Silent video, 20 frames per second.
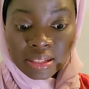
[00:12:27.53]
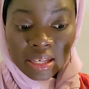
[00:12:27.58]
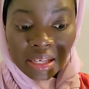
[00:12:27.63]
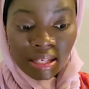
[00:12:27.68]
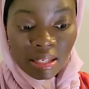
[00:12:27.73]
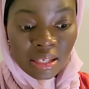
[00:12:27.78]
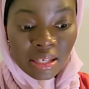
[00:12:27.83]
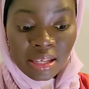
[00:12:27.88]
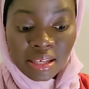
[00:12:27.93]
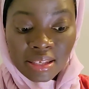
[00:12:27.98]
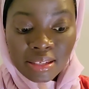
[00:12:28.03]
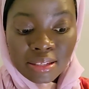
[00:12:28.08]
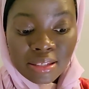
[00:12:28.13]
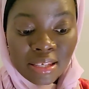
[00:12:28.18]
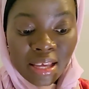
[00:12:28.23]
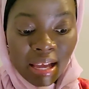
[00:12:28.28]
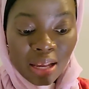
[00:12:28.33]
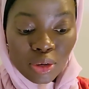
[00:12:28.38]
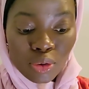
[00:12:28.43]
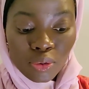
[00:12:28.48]
in this
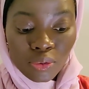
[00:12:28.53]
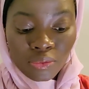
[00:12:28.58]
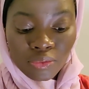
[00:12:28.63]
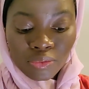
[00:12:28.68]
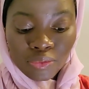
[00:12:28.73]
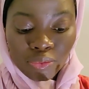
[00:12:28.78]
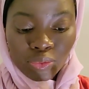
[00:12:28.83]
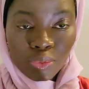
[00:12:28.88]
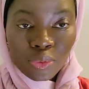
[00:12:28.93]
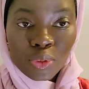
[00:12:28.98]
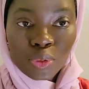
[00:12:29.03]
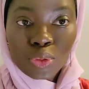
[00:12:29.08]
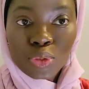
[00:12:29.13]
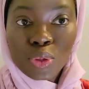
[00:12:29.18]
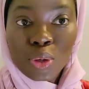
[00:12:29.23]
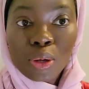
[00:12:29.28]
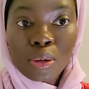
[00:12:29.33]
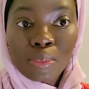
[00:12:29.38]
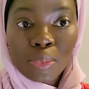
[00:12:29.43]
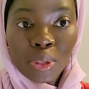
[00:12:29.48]
kind of
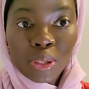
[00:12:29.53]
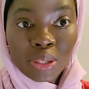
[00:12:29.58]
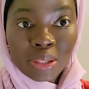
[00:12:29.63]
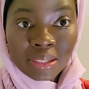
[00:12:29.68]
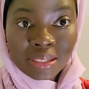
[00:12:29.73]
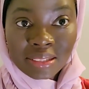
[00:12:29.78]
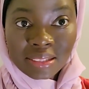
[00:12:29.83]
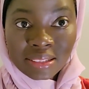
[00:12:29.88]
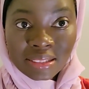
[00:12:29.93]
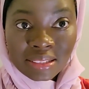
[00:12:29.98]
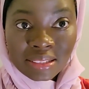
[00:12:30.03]
turmoil,